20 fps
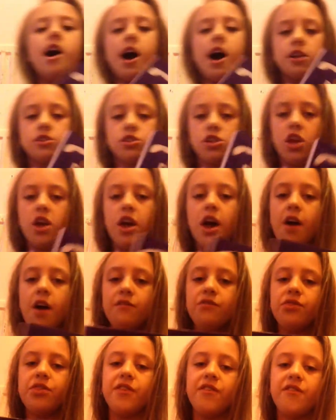actually
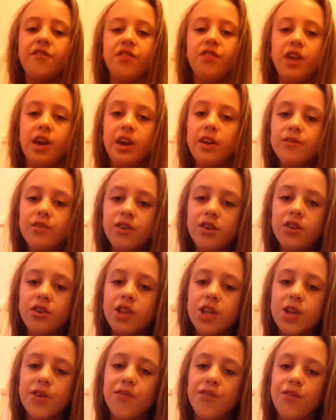have the flavor
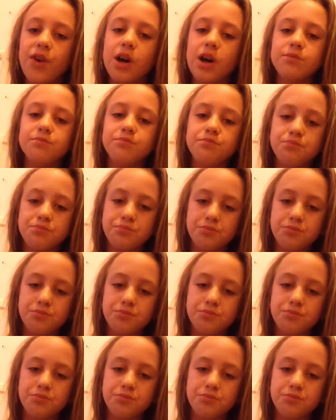in the front,